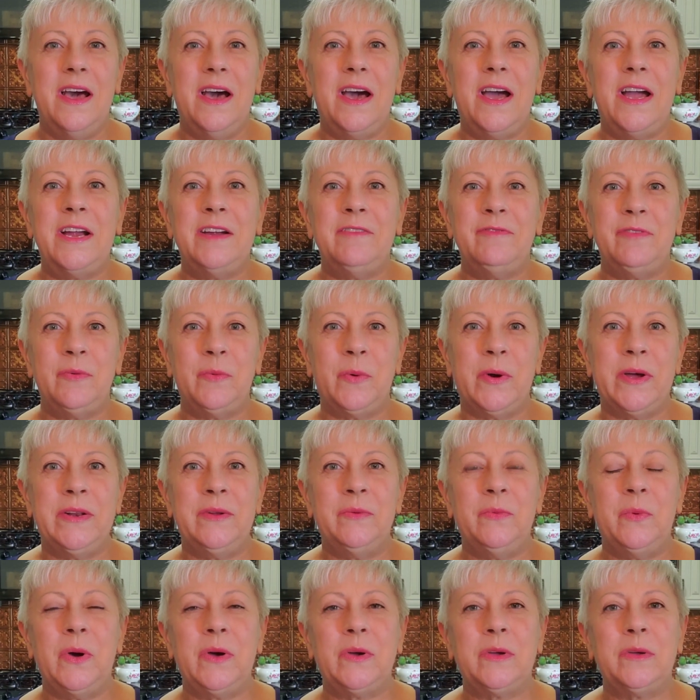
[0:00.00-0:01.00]
Hi
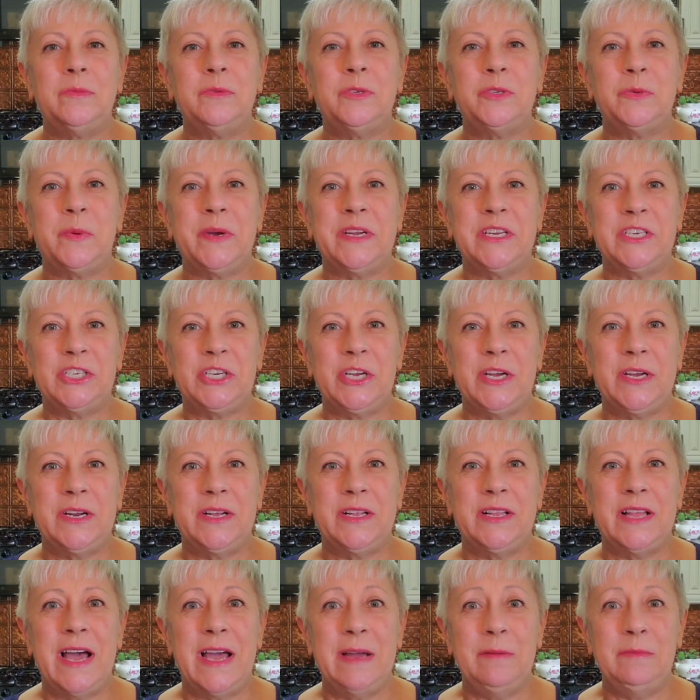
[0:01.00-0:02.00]
everyone, welcome to my
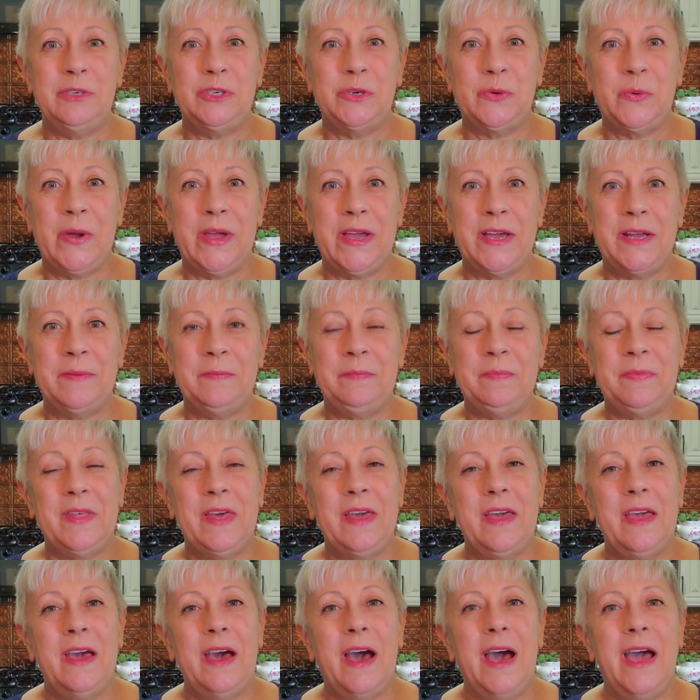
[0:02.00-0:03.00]
channel. I'm Joanne.
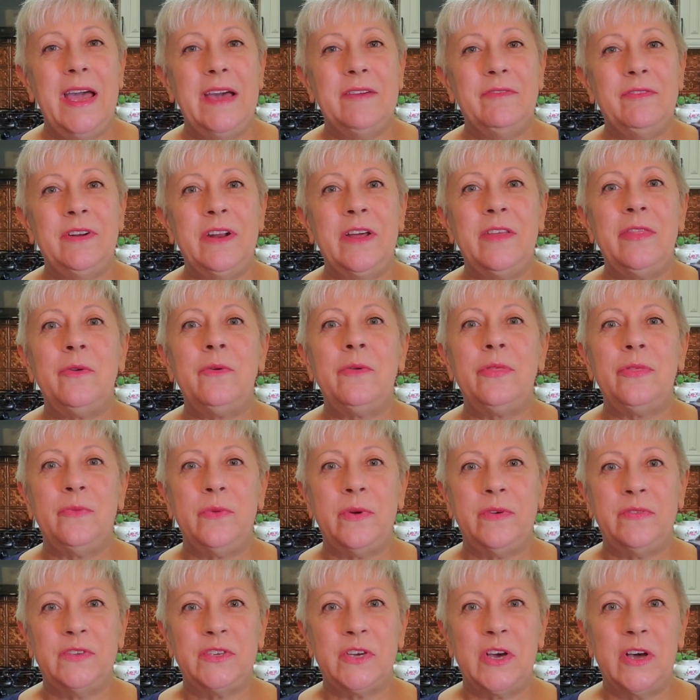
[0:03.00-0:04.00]
I have another
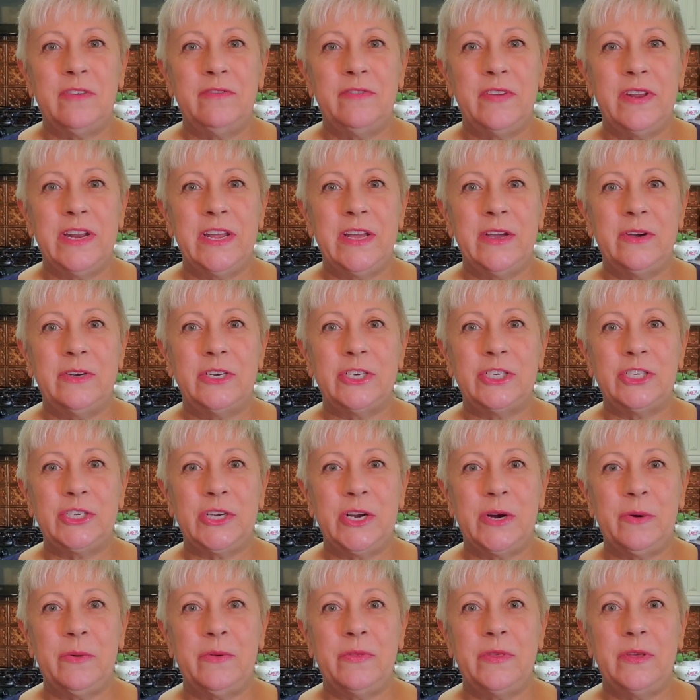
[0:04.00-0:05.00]
thrift haul video to
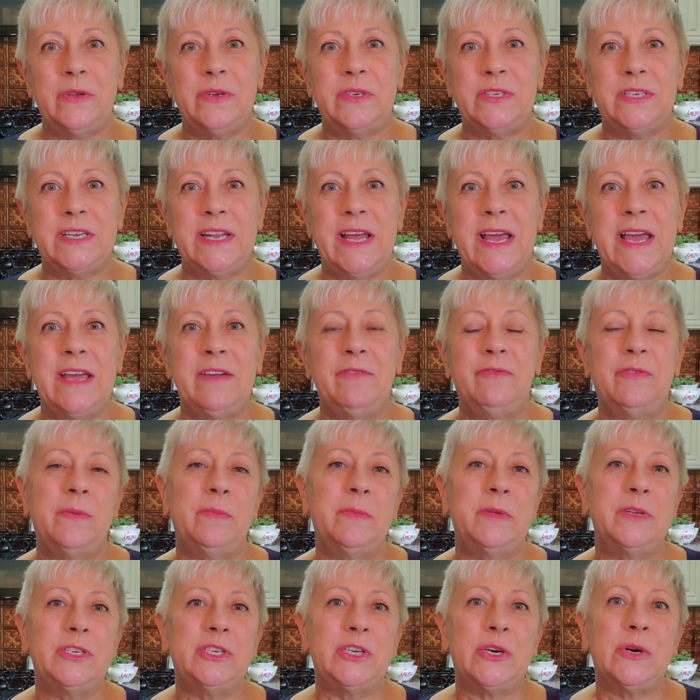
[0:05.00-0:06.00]
share with you today
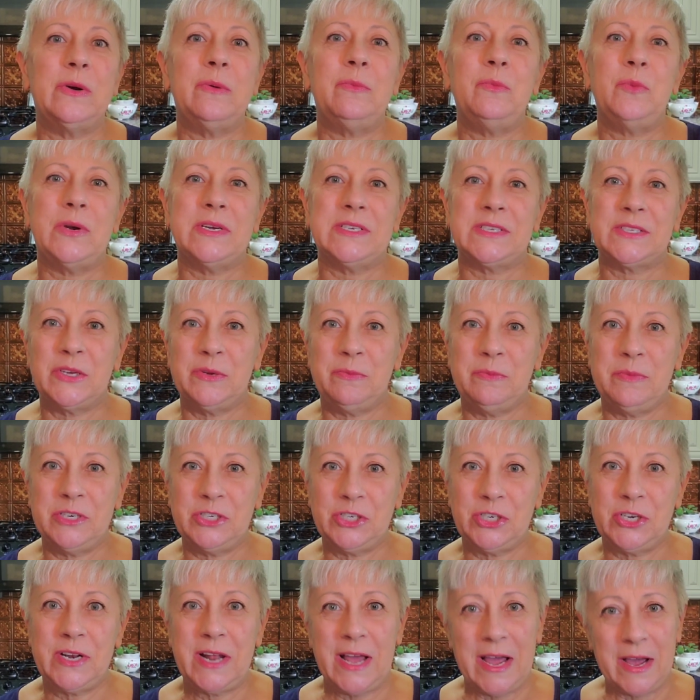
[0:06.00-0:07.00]
from the Durham Rescue
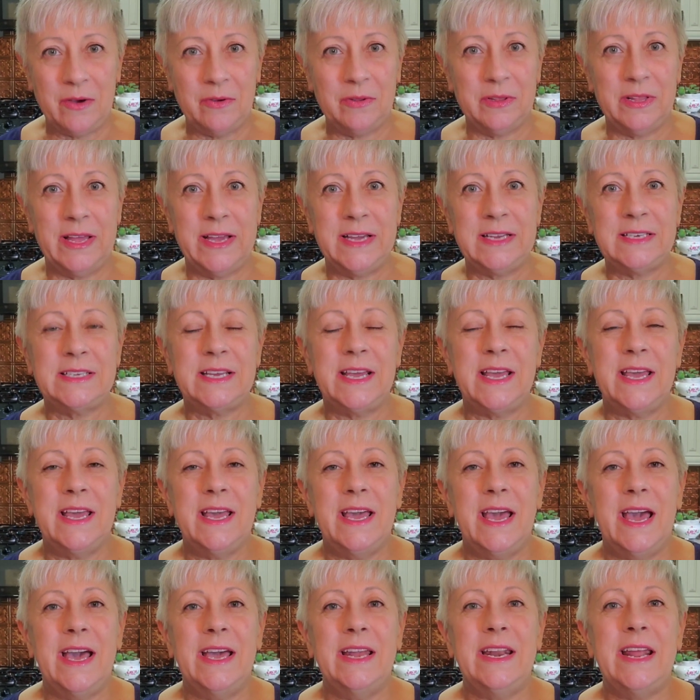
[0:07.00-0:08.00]
Mission outlet.
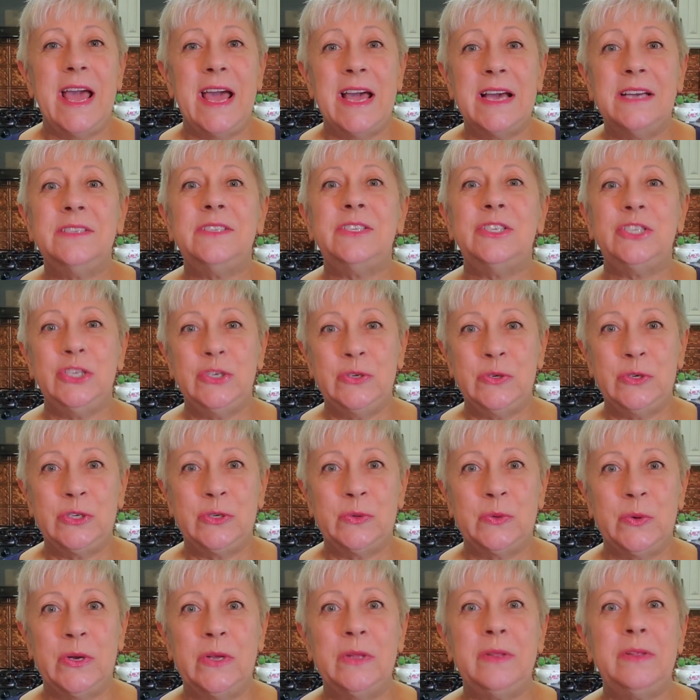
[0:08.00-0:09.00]
And as
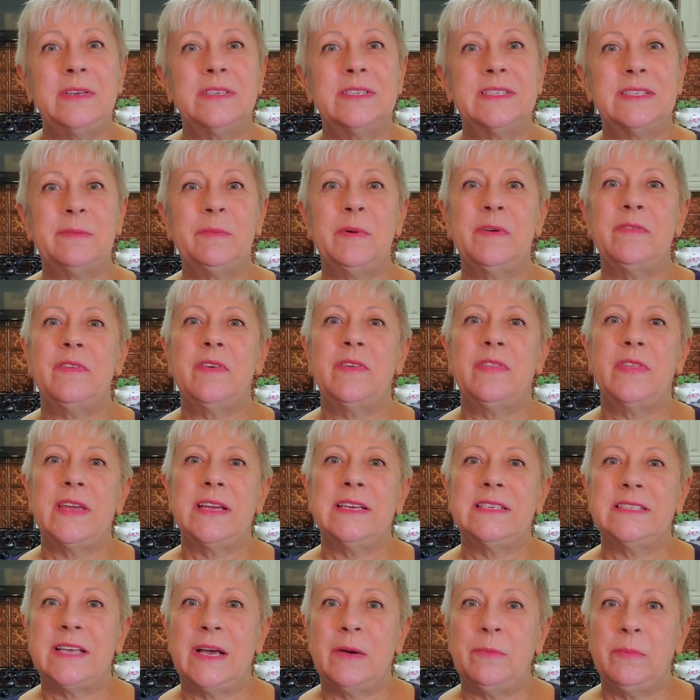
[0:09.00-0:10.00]
usual, some of the
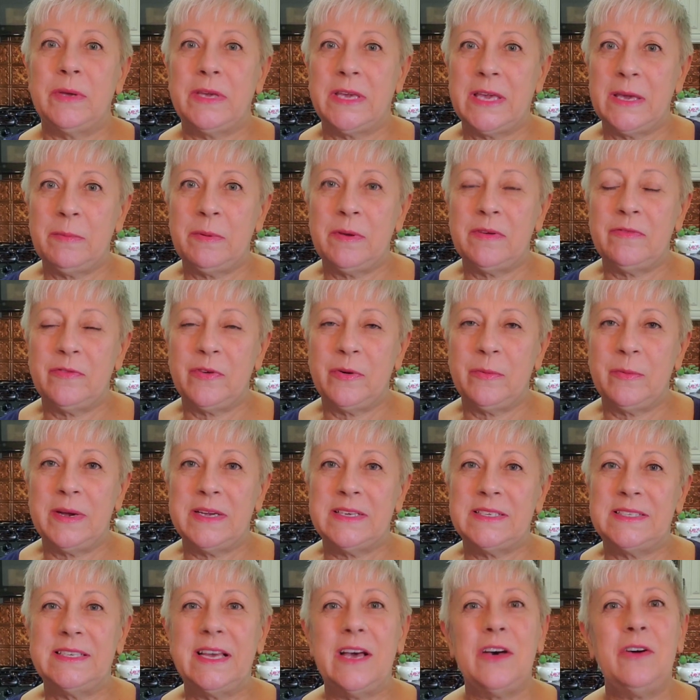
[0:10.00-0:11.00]
things I'll be keeping for
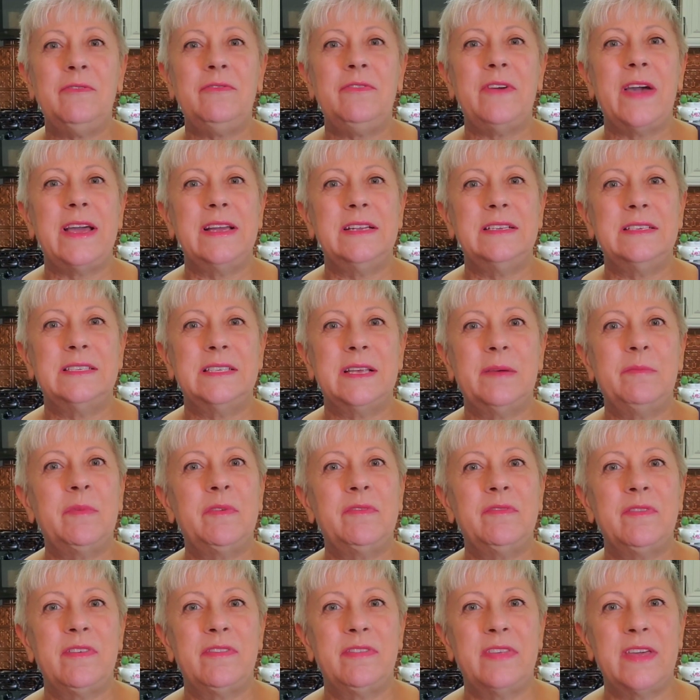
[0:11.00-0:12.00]
myself and some
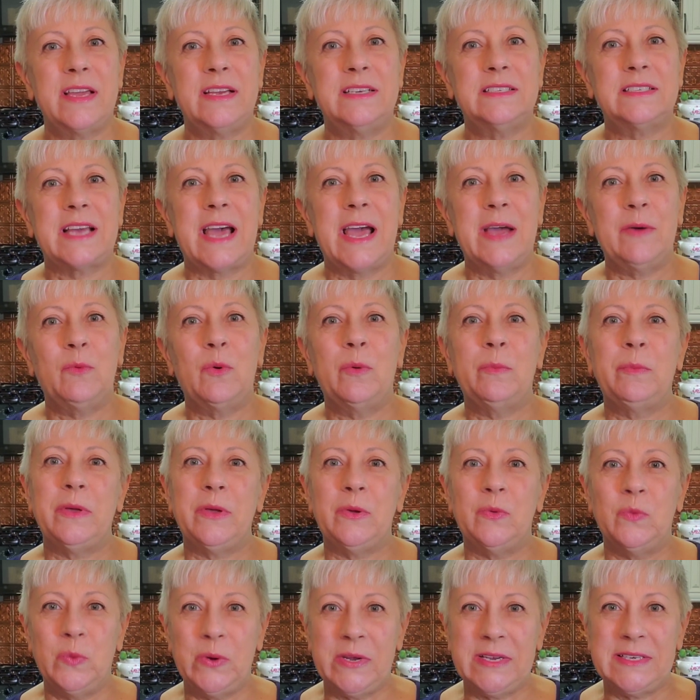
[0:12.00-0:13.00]
of the things I will
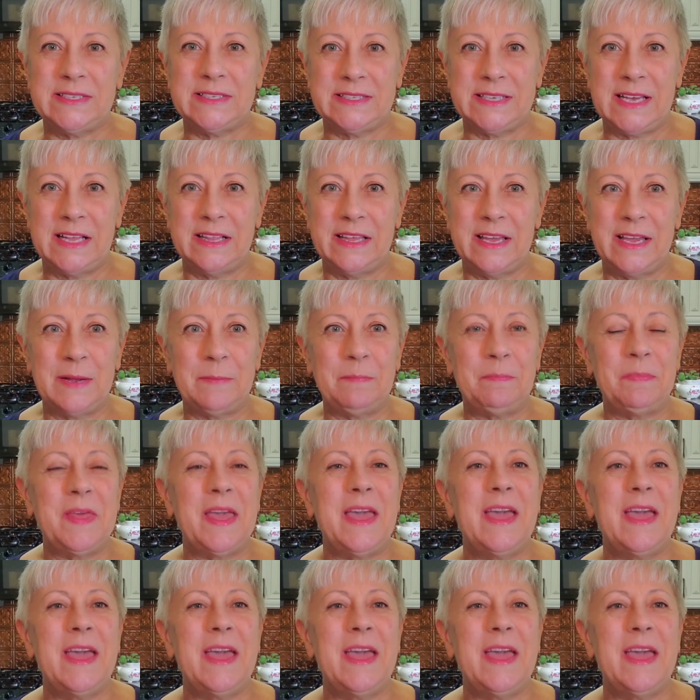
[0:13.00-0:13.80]
be reselling.